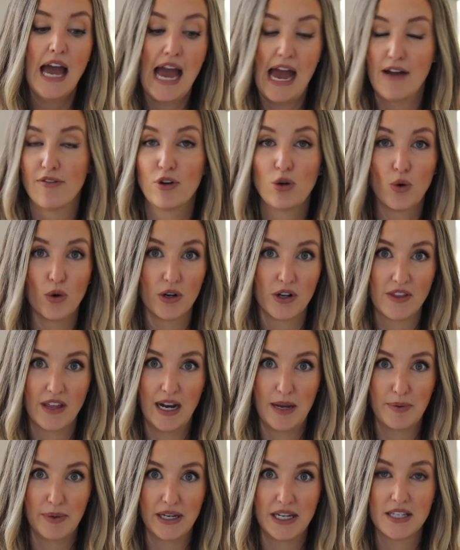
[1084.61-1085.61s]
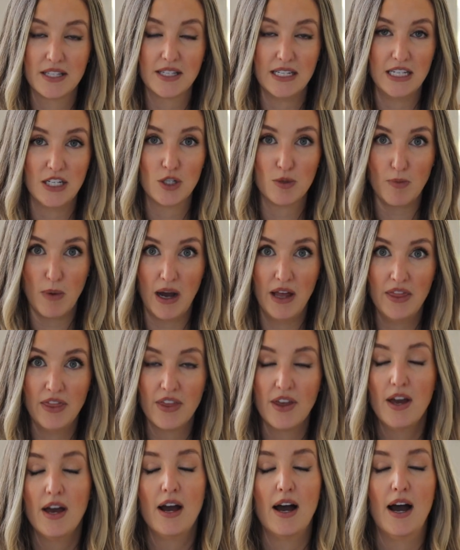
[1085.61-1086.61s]
Every order that I place each
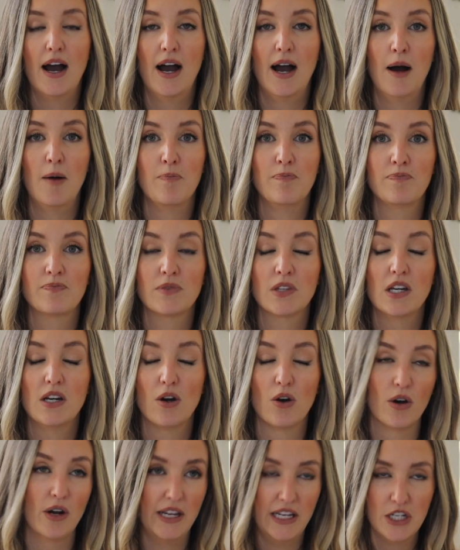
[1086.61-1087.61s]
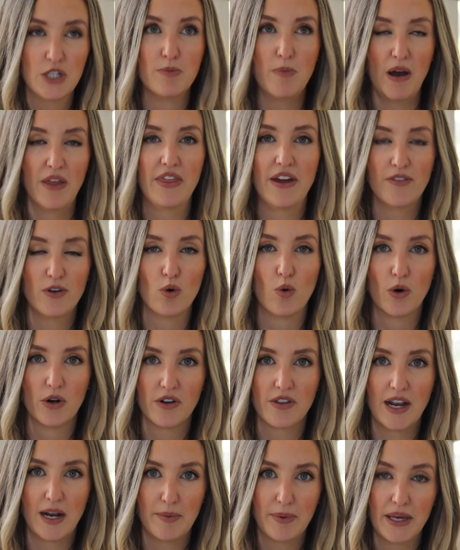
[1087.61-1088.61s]
month, um, or each month, every
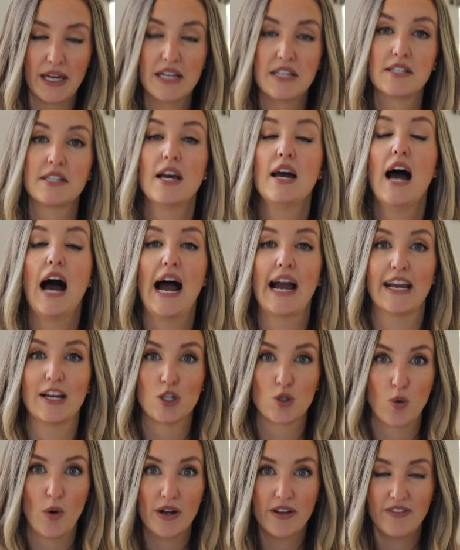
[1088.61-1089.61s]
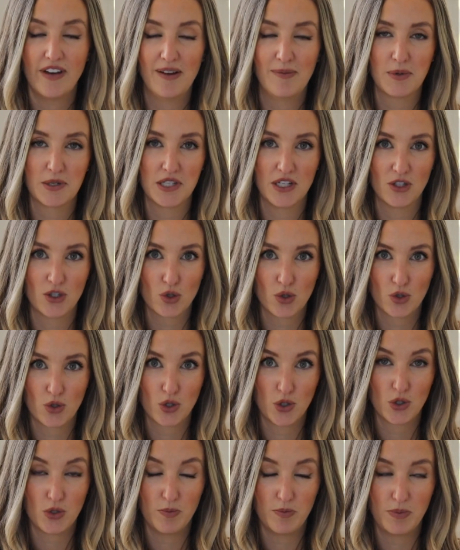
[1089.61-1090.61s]
order that I place, I get
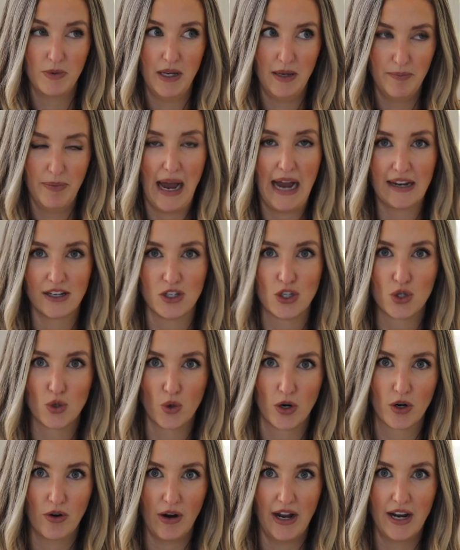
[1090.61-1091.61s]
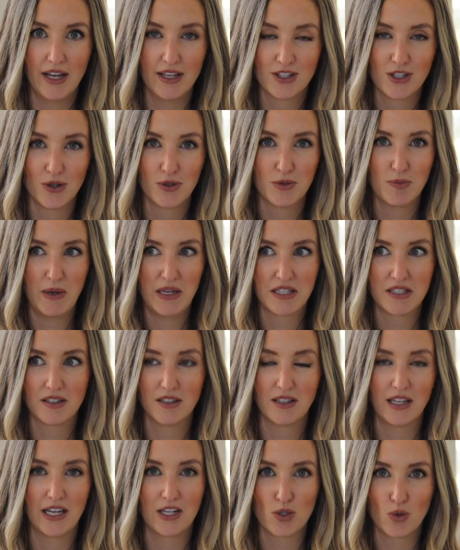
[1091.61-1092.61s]
25% back in store credit. So it's
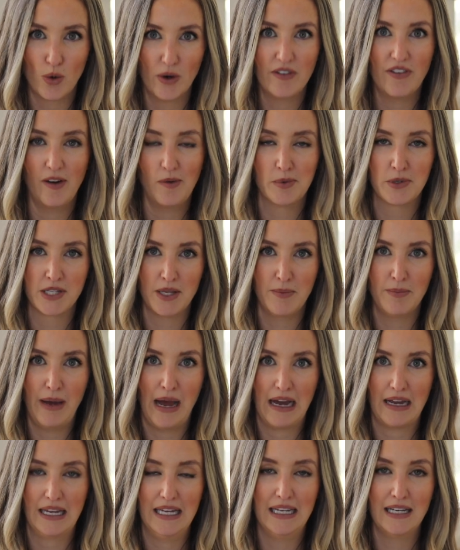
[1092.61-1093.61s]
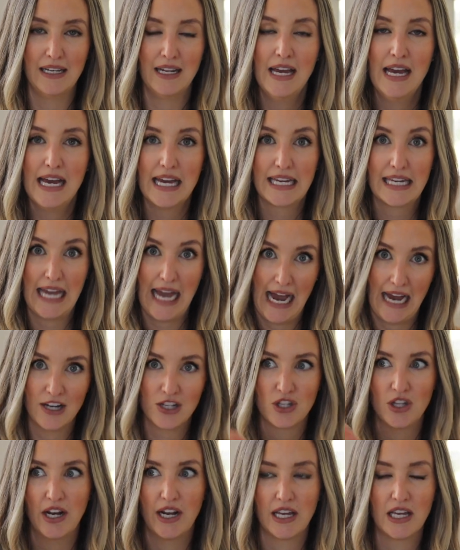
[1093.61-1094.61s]
basically like 25% back in
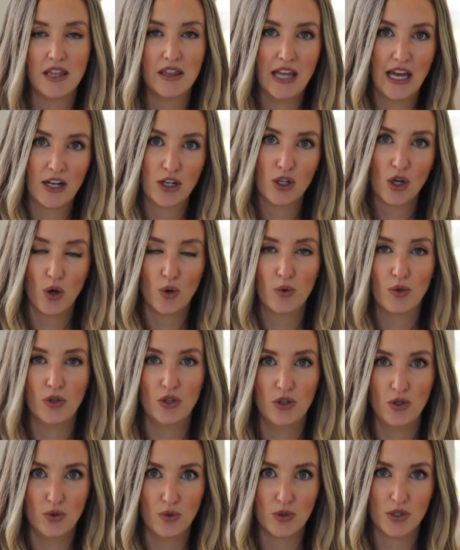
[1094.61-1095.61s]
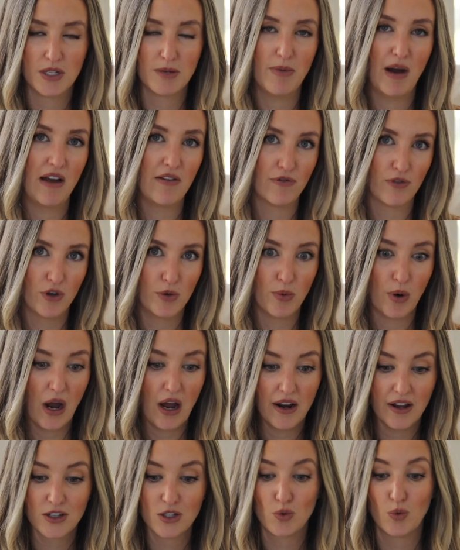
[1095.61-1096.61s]
cash that I can then go use to buy free
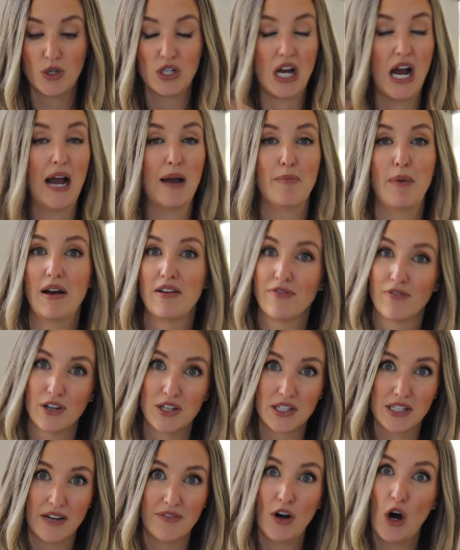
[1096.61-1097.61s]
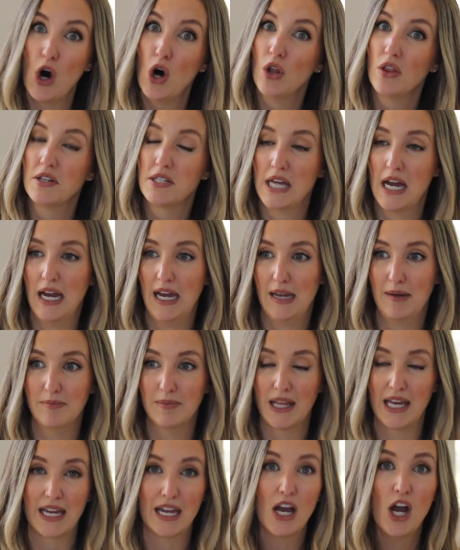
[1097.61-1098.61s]
products, which I buy free stuff all the time.
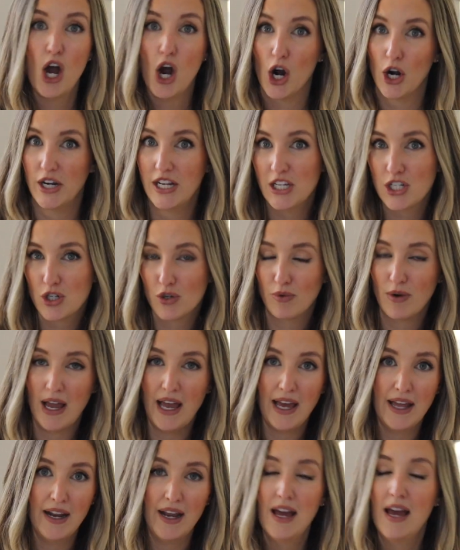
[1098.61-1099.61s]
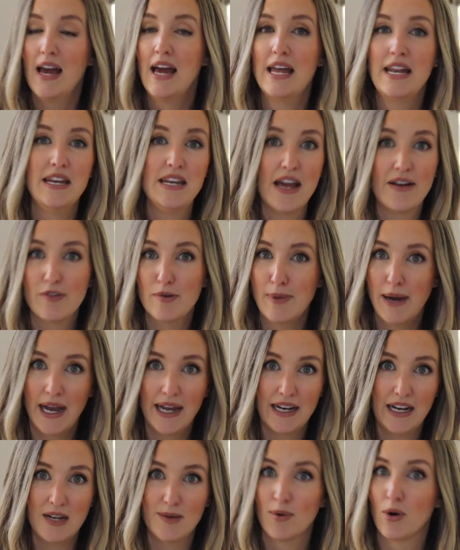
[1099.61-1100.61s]
Like Ningxia Red, never
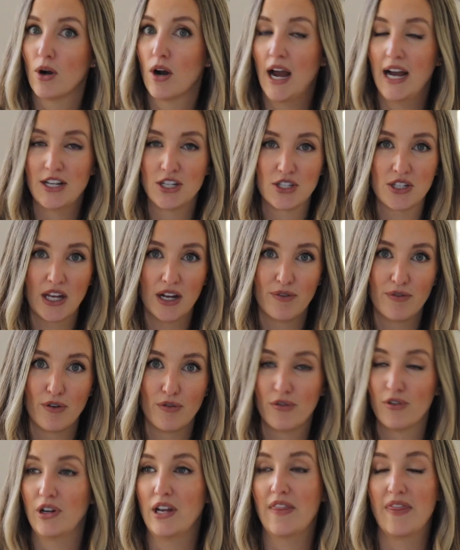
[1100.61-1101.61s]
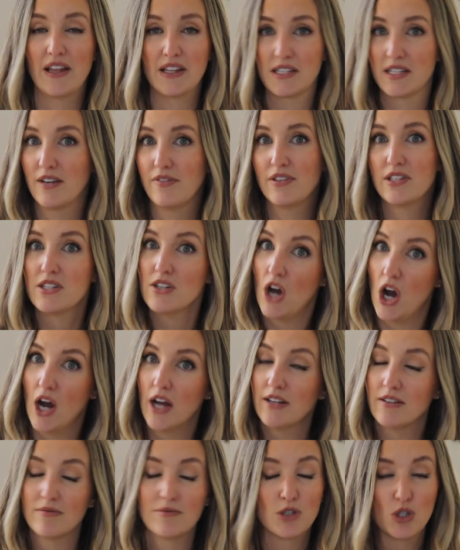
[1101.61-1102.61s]
buy it anymore. I just get it for free. And that stuff is
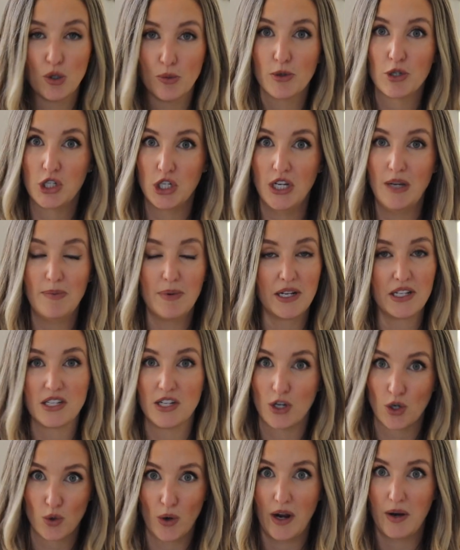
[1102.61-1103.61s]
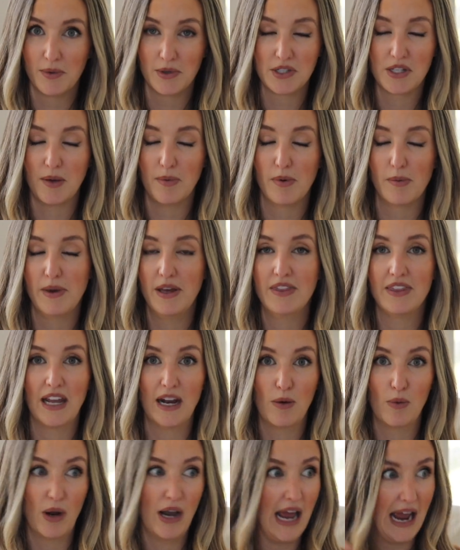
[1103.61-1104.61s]
not super cheap, but it's an incredible supplement that
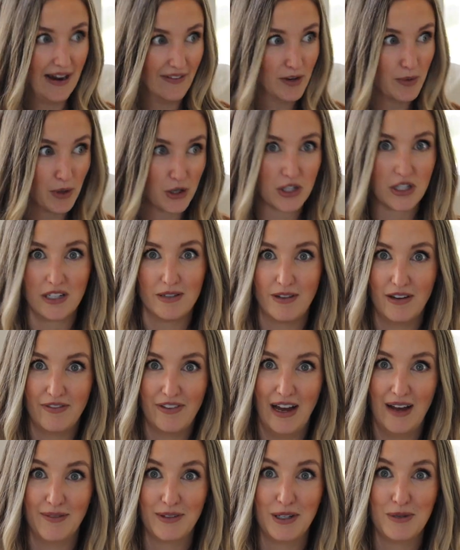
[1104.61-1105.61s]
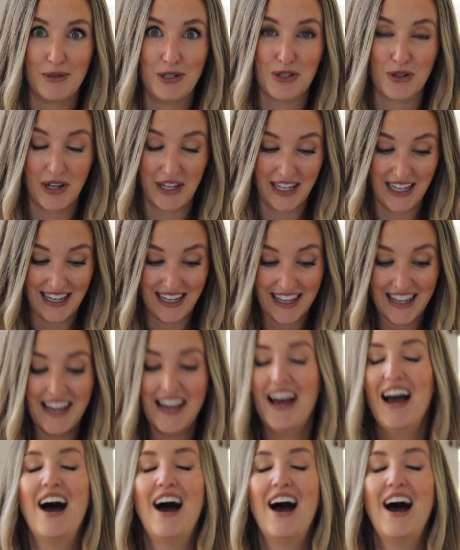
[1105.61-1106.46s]
I want every person in my family to be drinking.